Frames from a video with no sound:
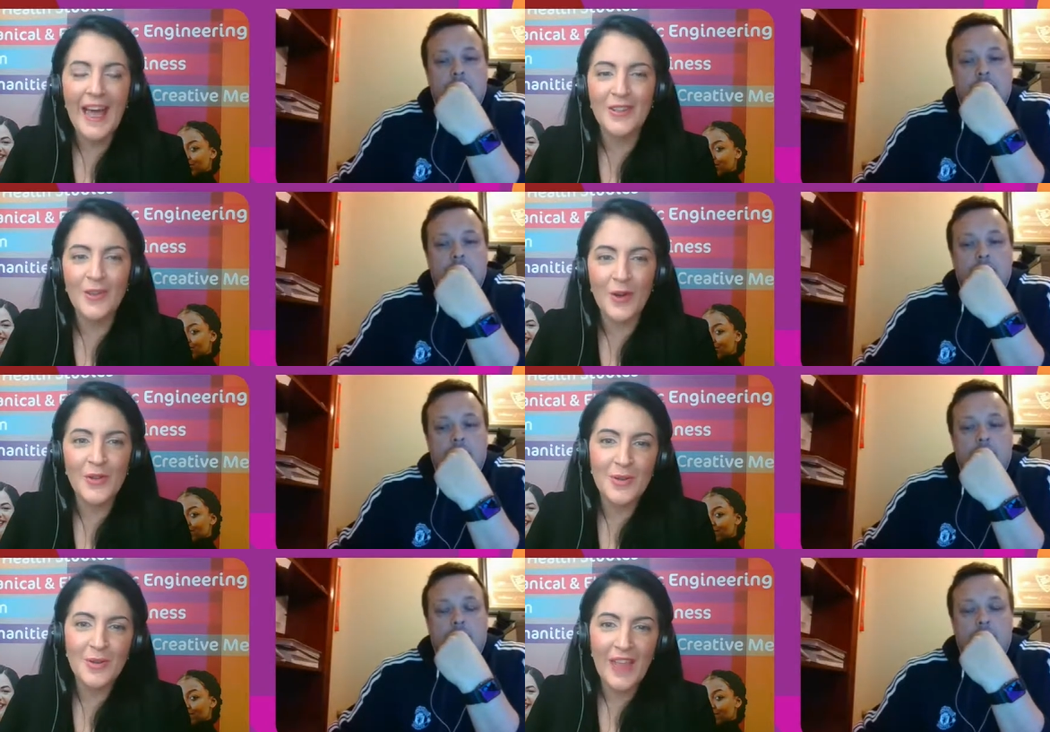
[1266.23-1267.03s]
Speaker 1: and
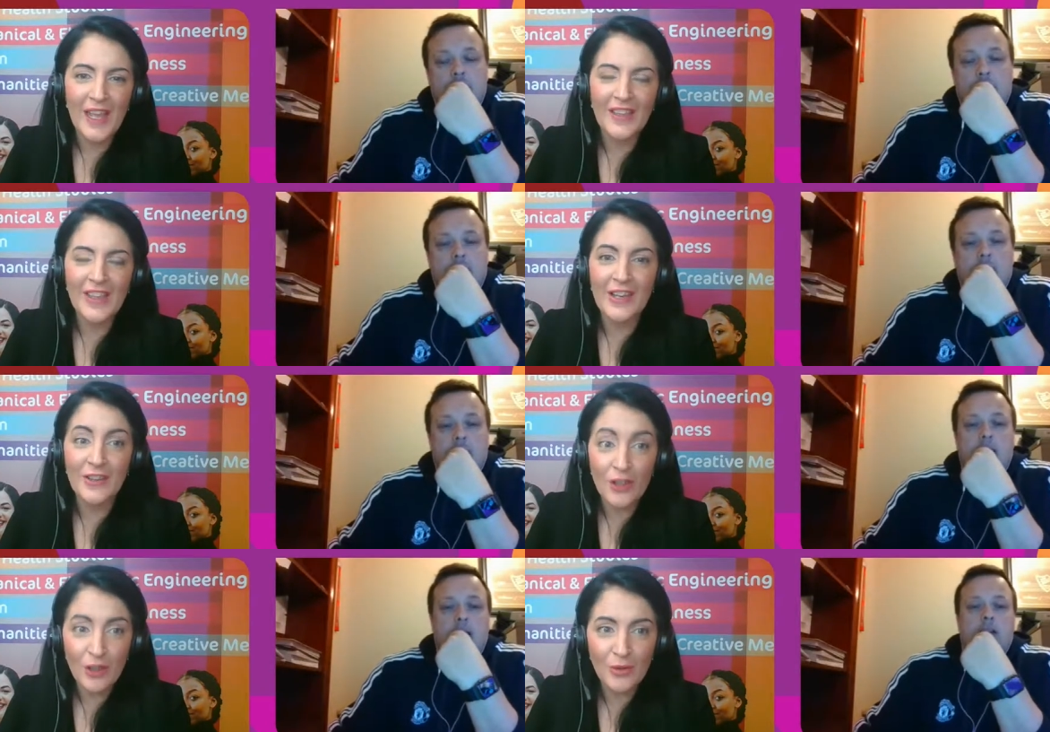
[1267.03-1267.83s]
also then
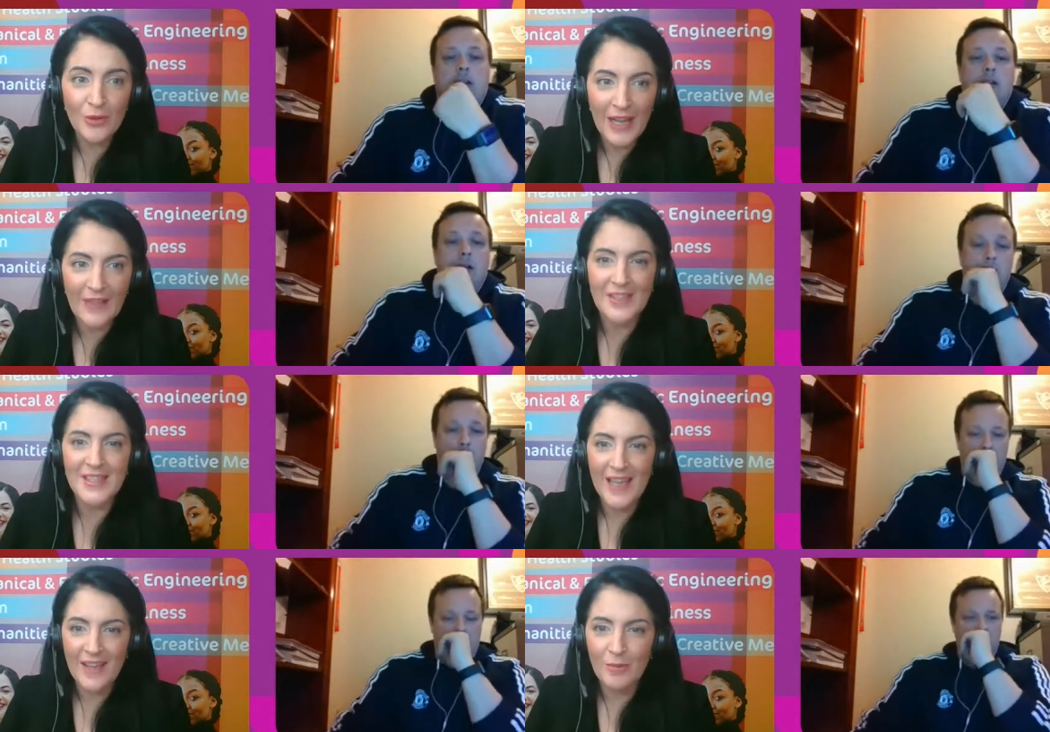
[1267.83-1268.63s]
the new
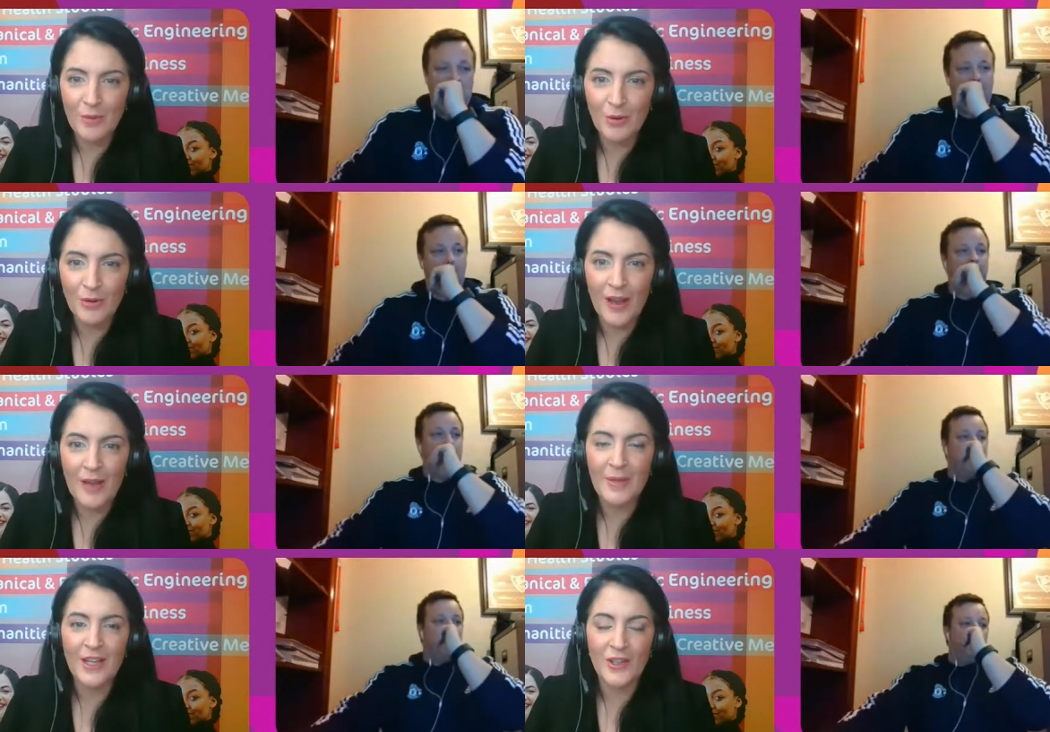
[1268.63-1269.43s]
level seven
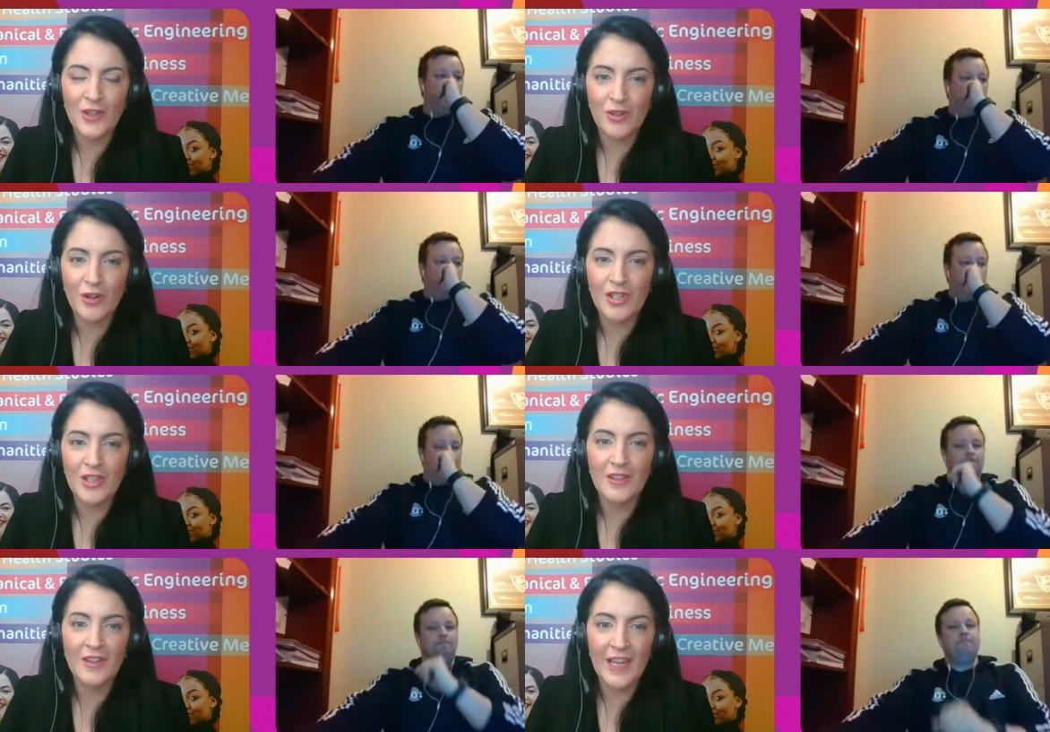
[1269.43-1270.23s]
programme in
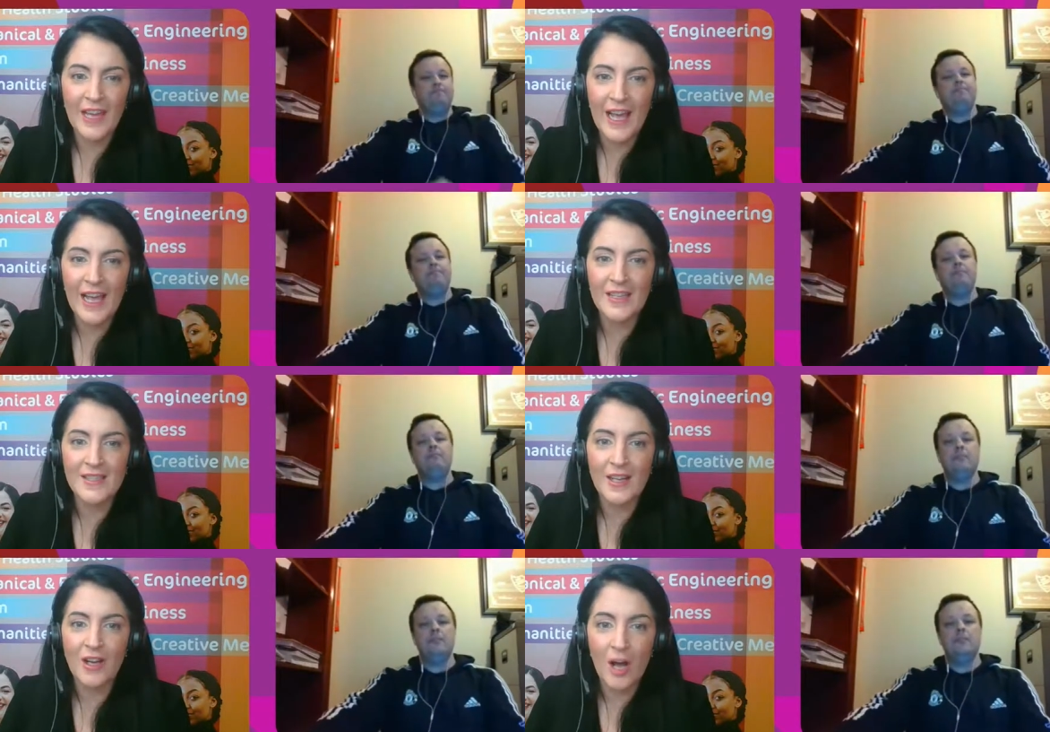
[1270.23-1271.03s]
construction that
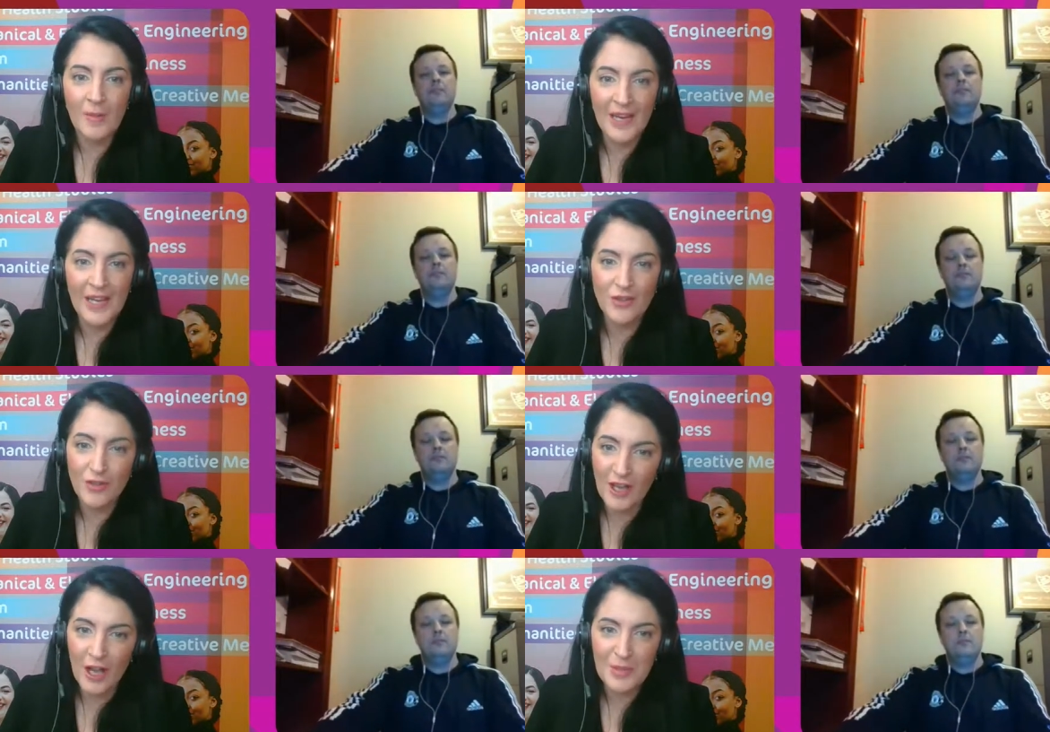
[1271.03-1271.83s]
has a common
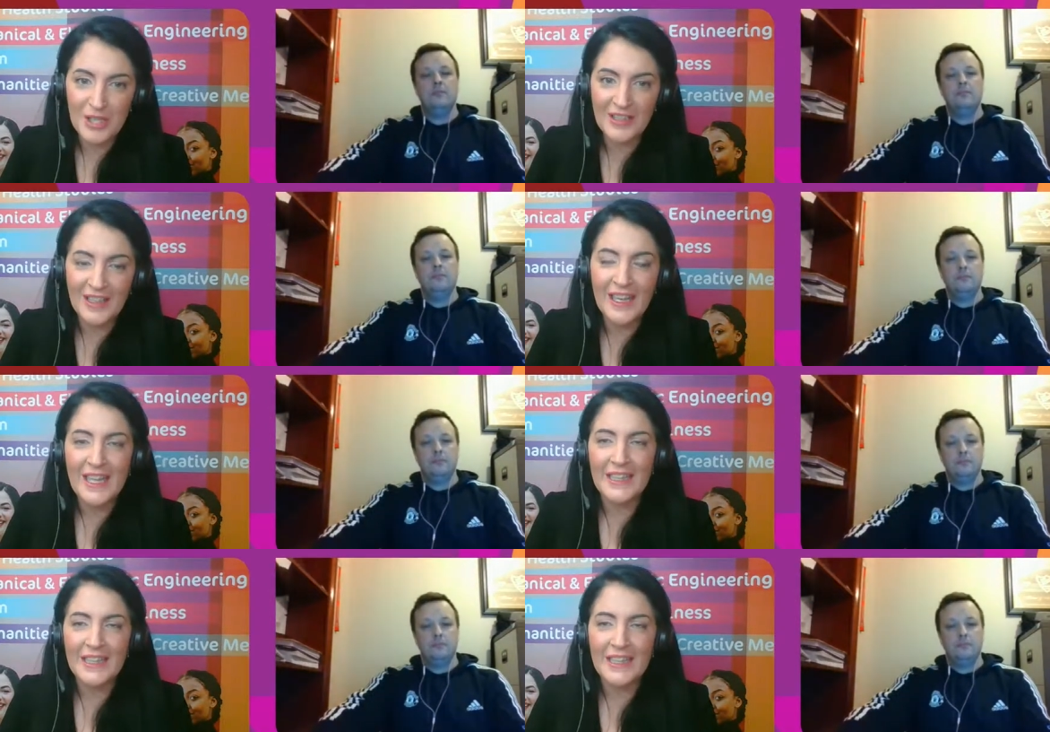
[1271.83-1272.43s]
entry option